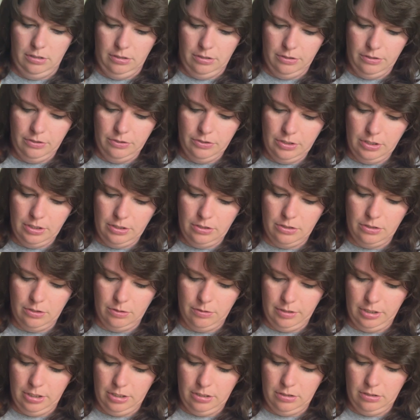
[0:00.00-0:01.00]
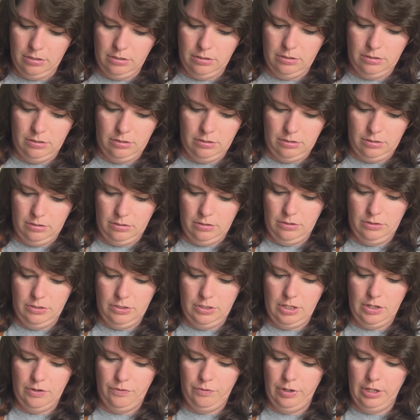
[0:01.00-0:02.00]
Let's undo it.
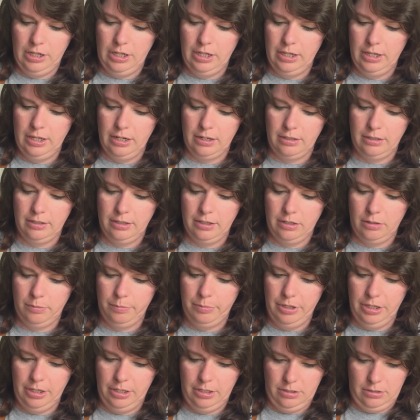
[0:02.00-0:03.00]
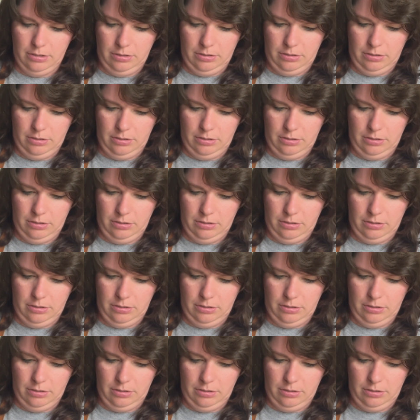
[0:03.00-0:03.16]
See if we can get a little bit.